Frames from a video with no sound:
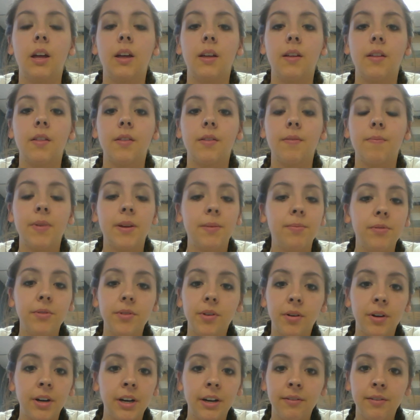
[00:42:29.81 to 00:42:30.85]
People aren't
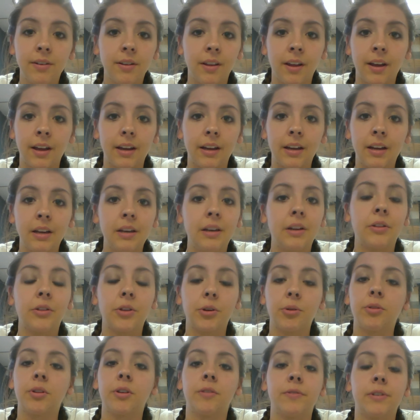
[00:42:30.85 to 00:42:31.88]
even like getting through
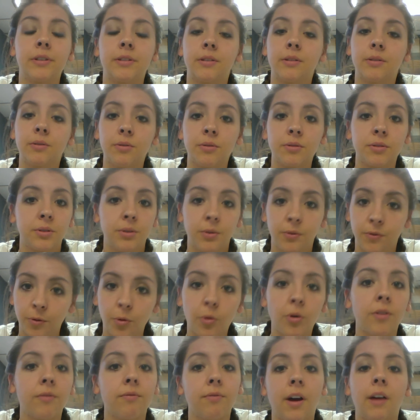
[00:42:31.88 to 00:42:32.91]
their physicals till 4
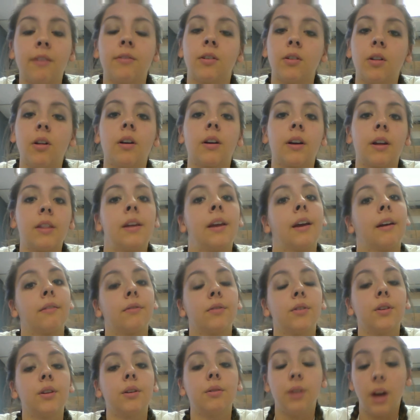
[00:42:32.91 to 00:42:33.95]
and 5 o'clock in the
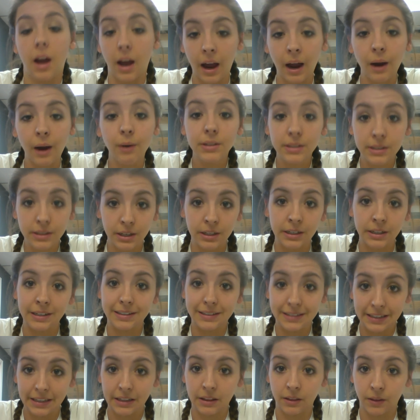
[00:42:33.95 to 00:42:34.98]
afternoon. I was done at
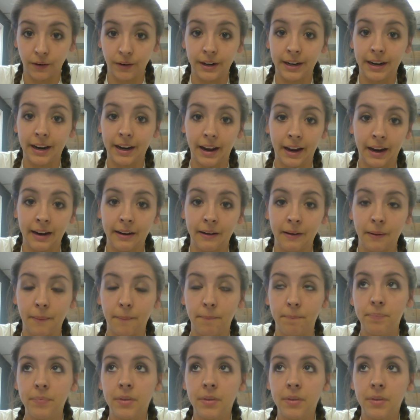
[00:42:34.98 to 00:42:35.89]
10:30 a.m.